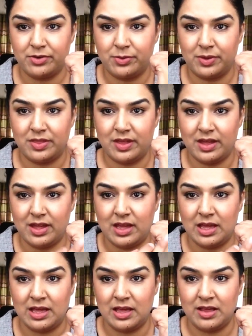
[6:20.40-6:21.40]
with it
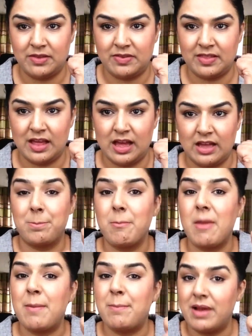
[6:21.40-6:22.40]
is that
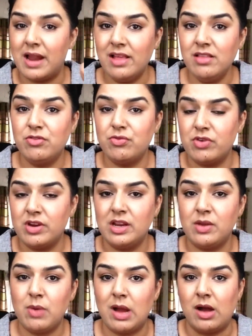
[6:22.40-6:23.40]
it blends really
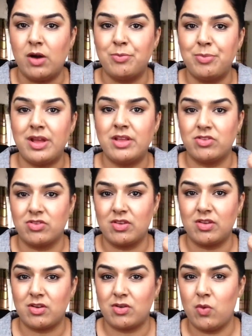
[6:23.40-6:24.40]
well, but it's
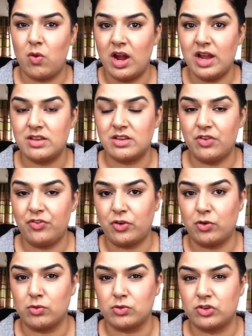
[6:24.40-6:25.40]
quite
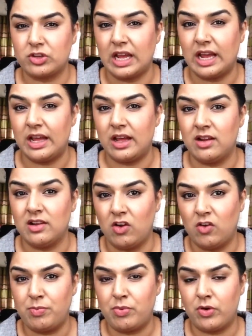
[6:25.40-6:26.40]
difficult to get a lot
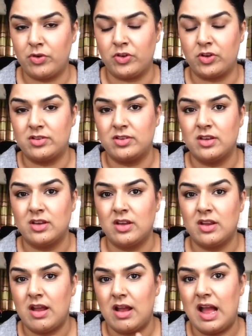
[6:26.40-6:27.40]
of product
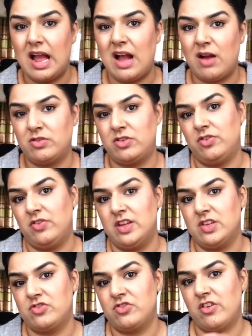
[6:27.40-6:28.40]
out of
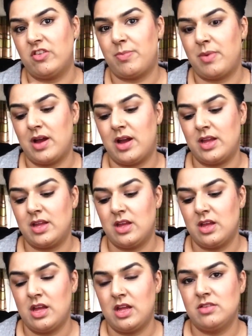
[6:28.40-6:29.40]
it just by
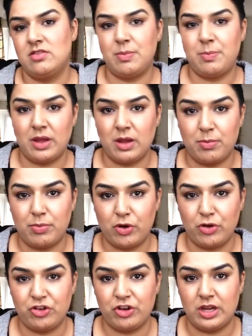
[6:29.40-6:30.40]
dipping a
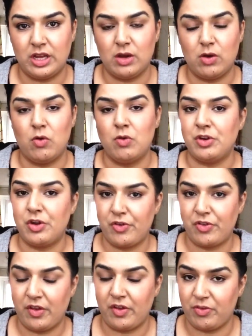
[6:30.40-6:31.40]
brush in it or
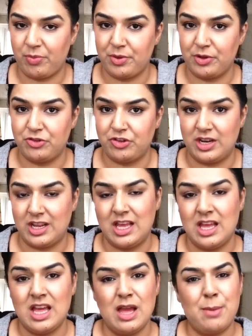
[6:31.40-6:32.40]
using a sponge in it.
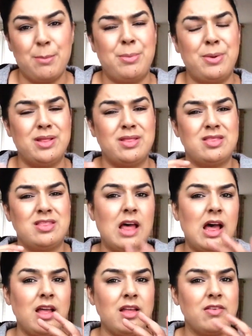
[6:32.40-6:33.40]
But
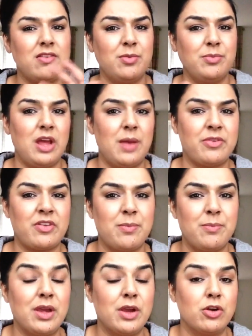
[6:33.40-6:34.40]
that sometimes can
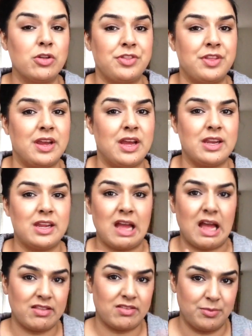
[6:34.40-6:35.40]
be a good thing, and it
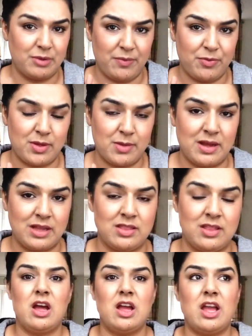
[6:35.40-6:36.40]
can sometimes be a bad
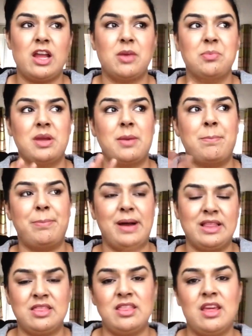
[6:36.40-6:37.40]
thing. It can be a
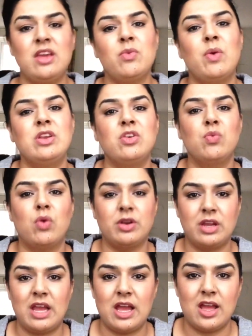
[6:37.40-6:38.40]
bad thing when you want to
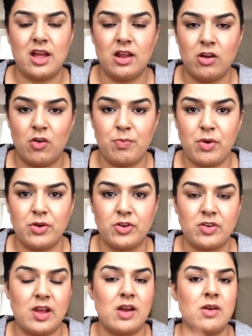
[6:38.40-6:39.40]
get a lot of
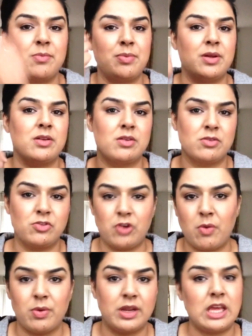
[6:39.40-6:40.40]
product out but
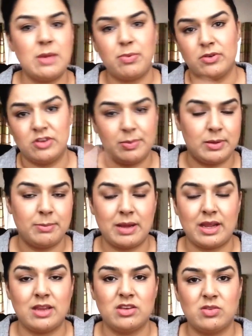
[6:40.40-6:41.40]
don't want to keep on dipping
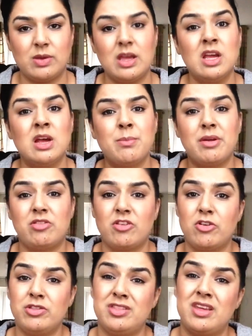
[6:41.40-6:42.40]
back into it. But it's a
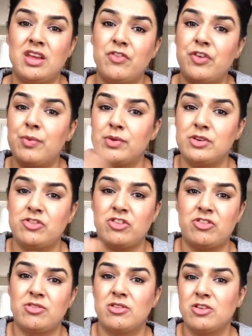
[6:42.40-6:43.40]
good thing if you want to
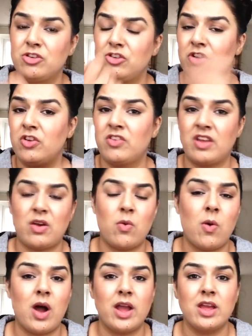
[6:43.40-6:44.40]
just use it
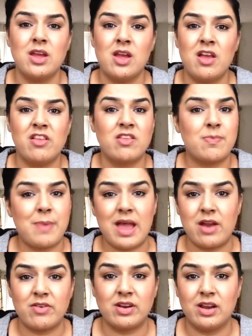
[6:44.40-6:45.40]
quite
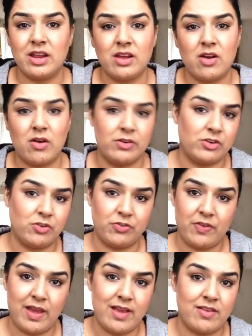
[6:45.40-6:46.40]
sparingly on your
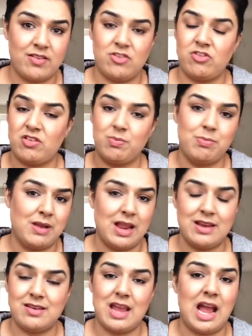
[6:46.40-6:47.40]
face and just
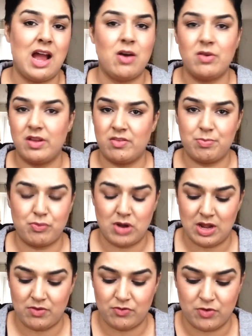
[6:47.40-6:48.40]
blend it out. It's
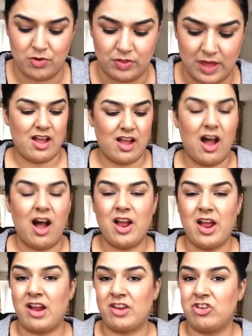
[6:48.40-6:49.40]
brilliant for that. I
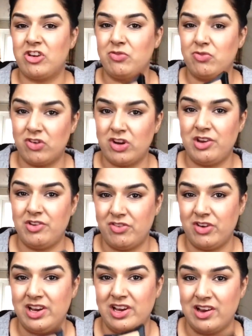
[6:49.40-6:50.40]
actually
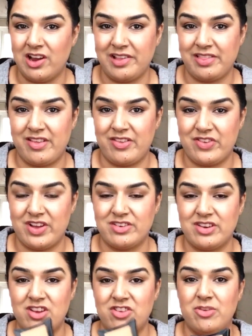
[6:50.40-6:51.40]
really like this
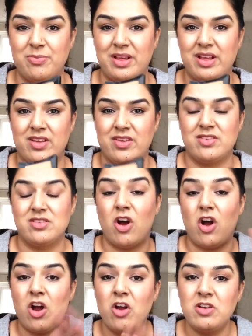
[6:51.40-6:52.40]
foundation because
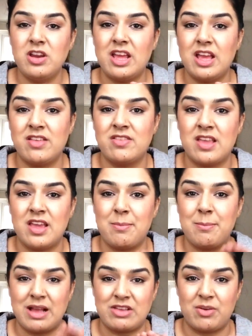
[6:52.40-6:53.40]
not only is it
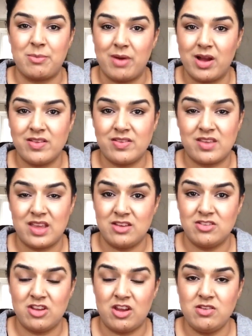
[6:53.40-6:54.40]
matching my skin
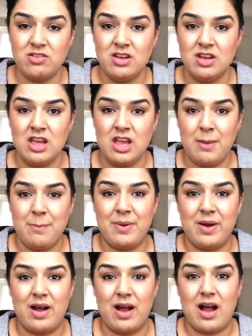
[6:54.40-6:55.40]
tone,
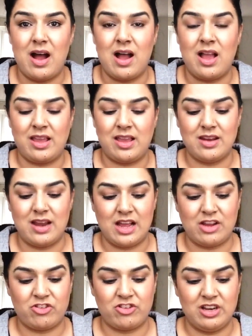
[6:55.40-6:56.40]
but I can
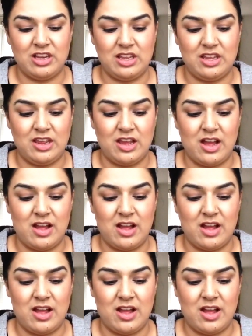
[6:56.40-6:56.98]
actually